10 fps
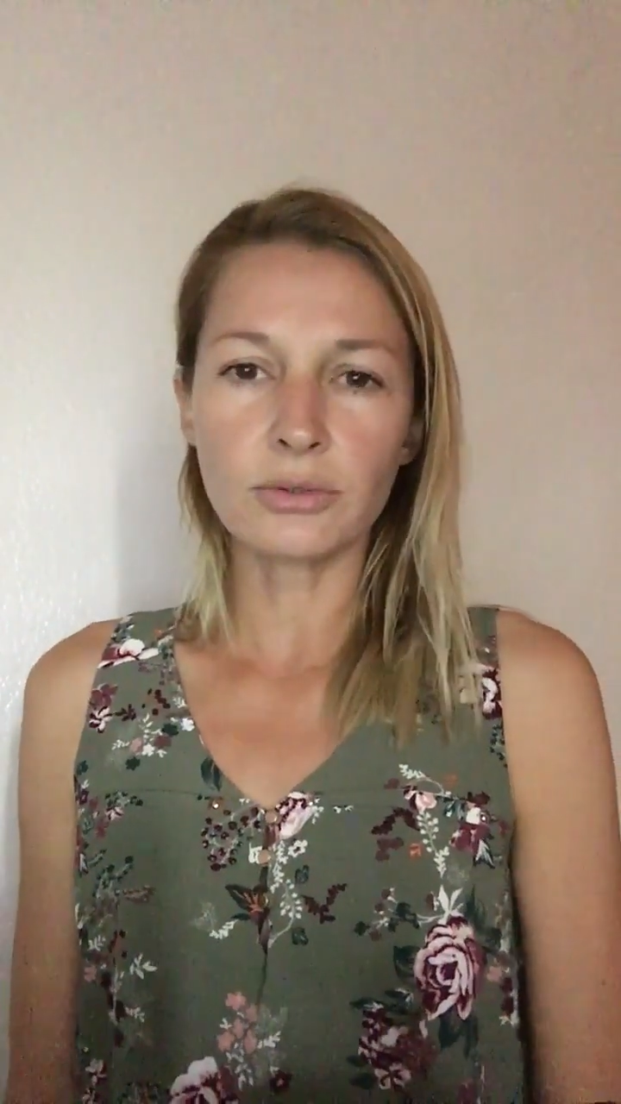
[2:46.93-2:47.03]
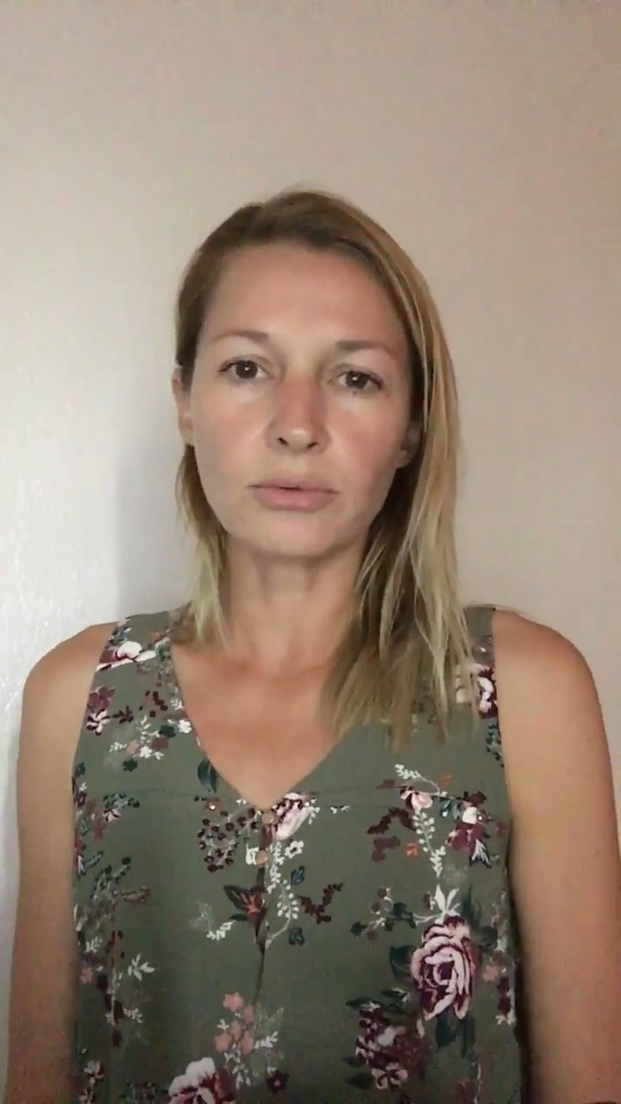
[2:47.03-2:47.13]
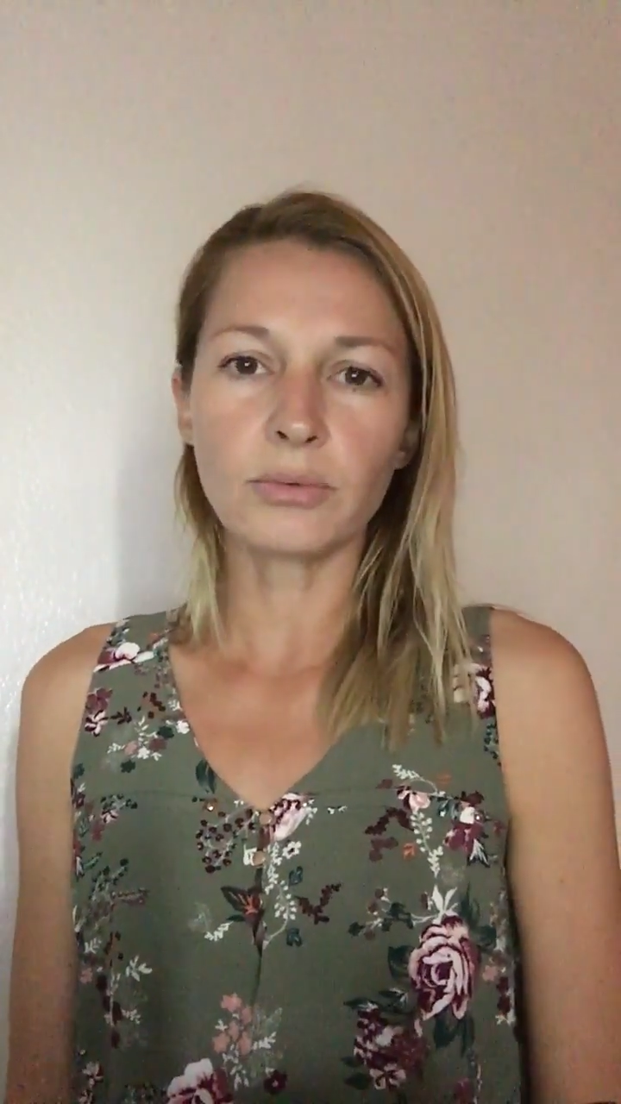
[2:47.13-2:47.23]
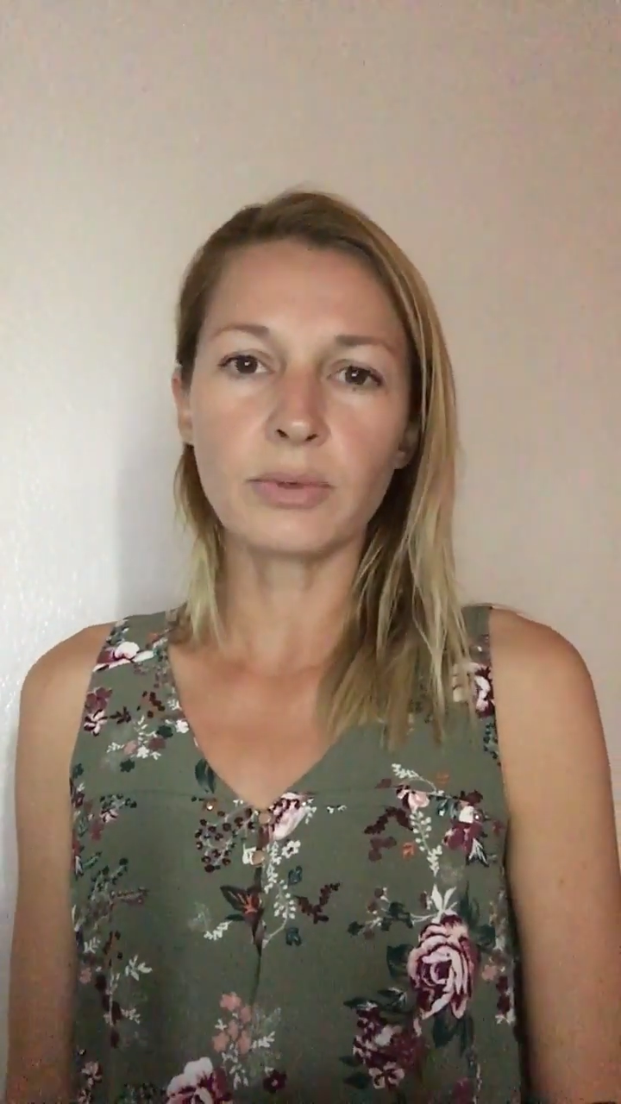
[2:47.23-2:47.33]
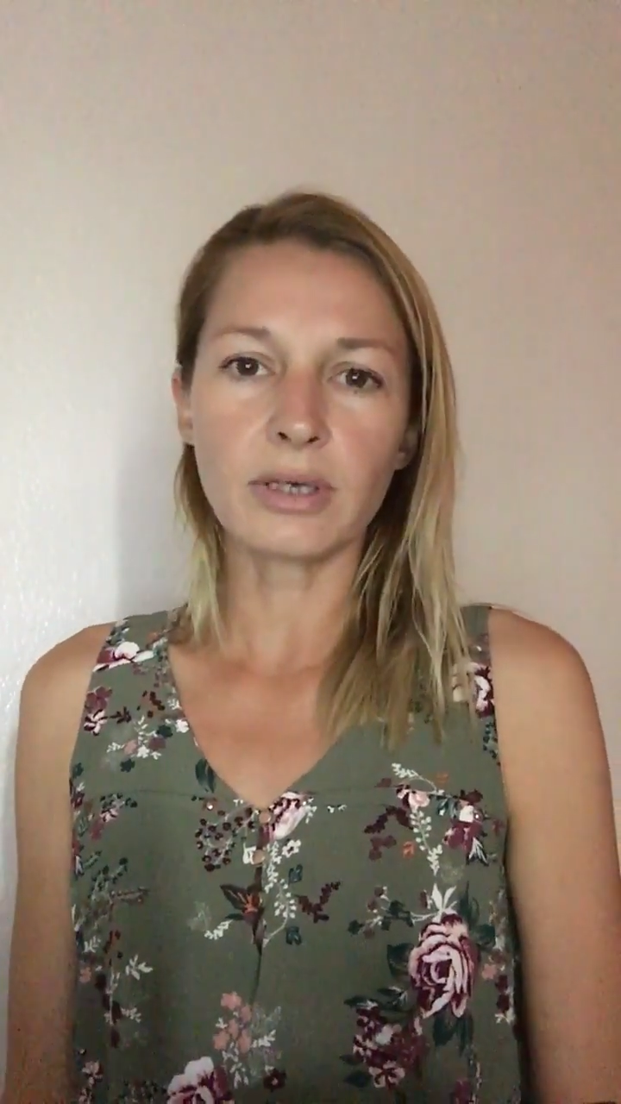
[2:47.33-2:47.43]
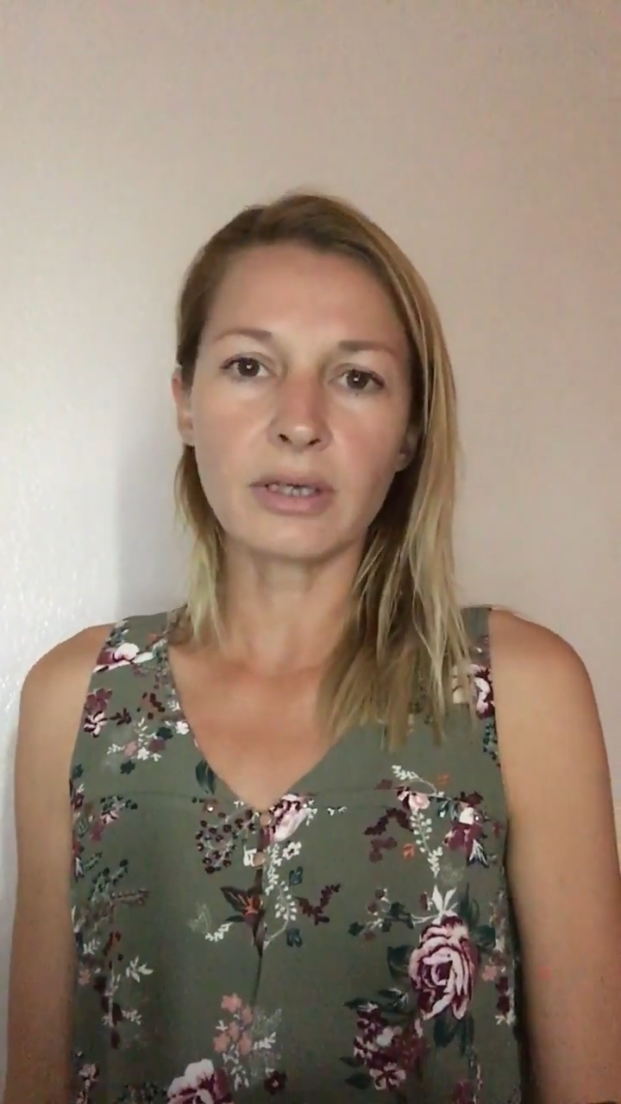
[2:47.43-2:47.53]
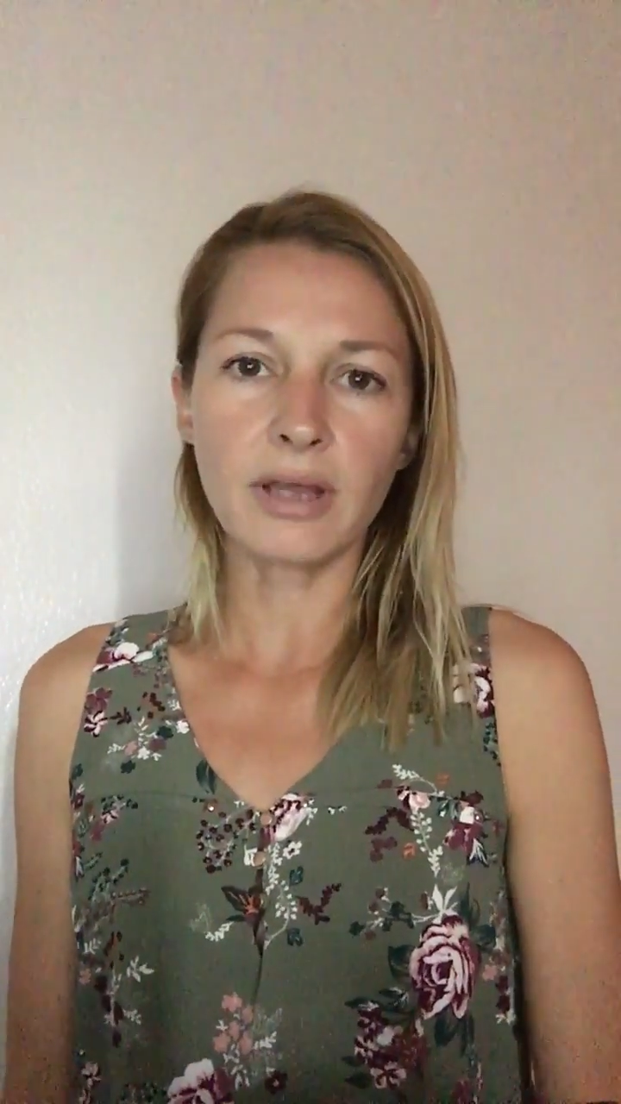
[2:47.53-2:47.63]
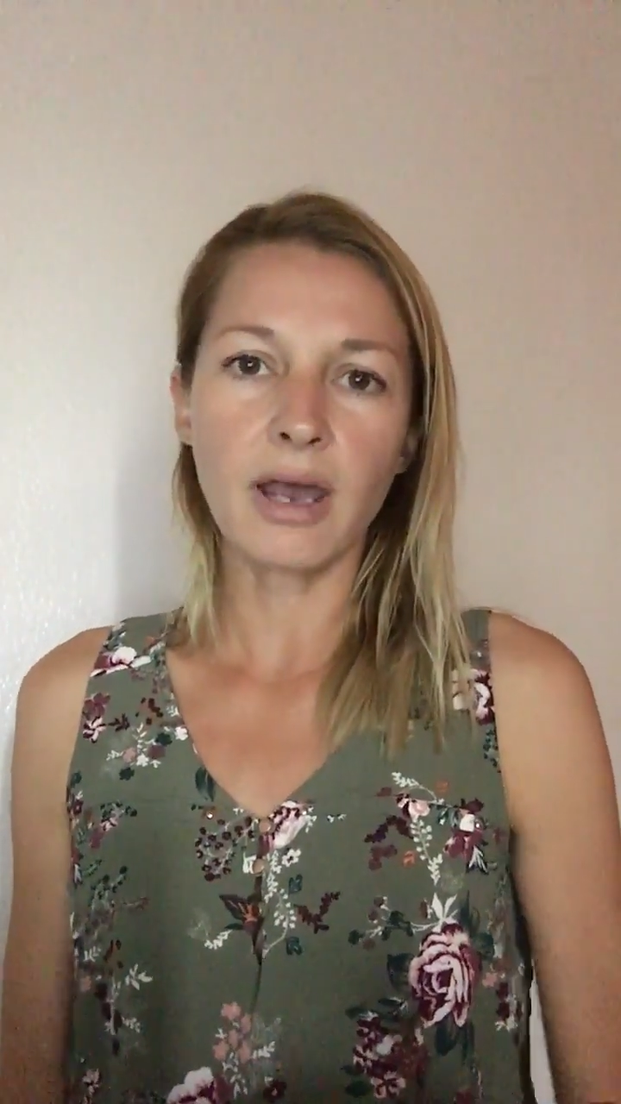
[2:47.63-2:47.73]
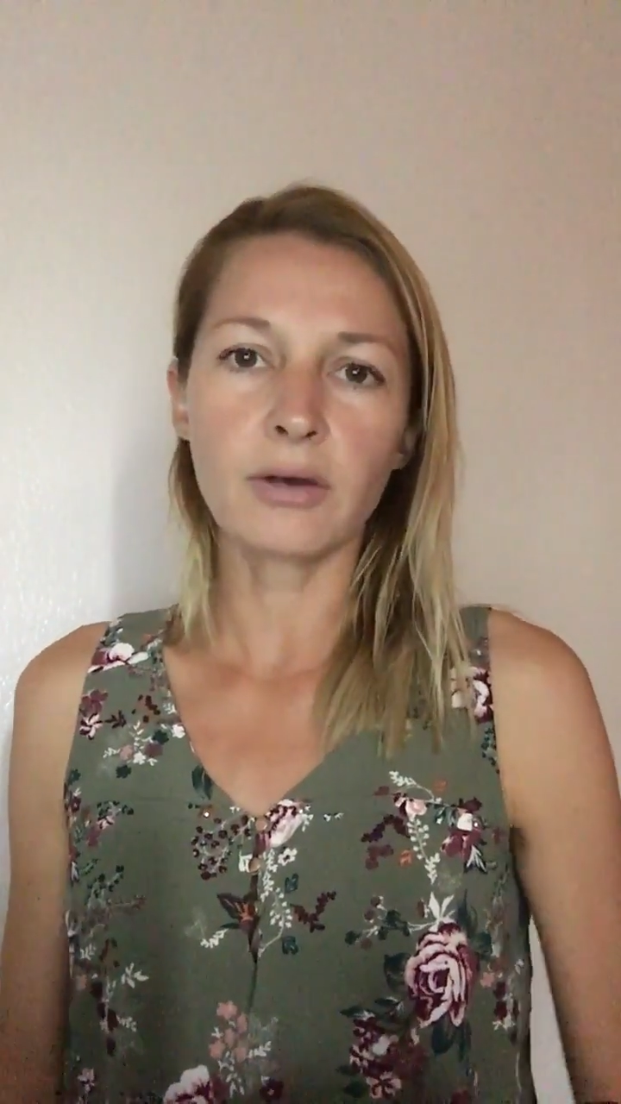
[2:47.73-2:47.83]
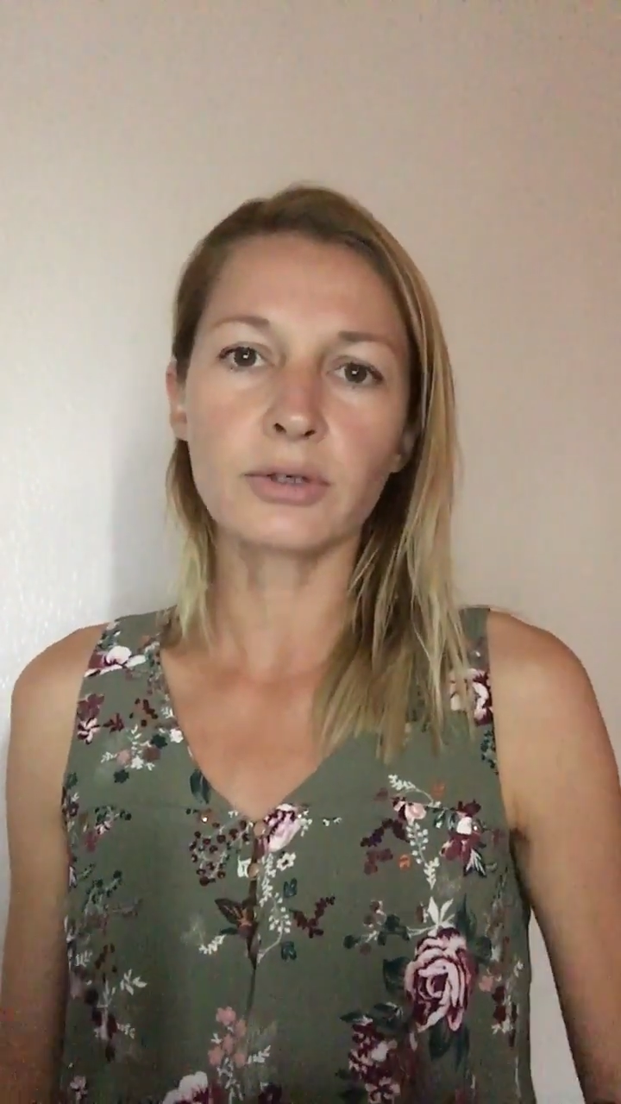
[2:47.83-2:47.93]
do with
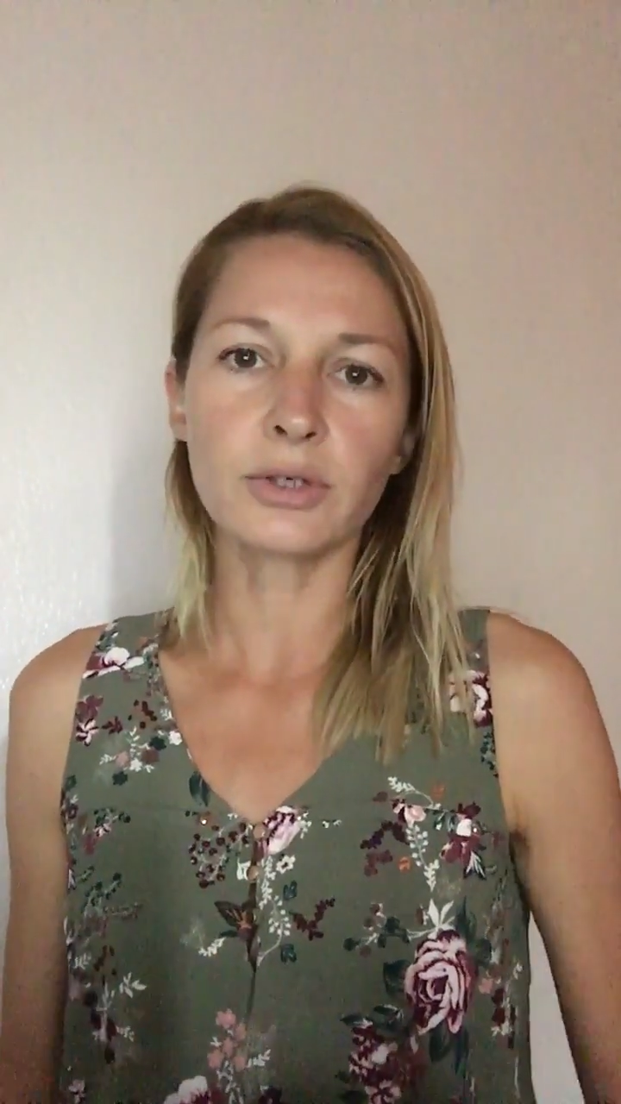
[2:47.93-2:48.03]
how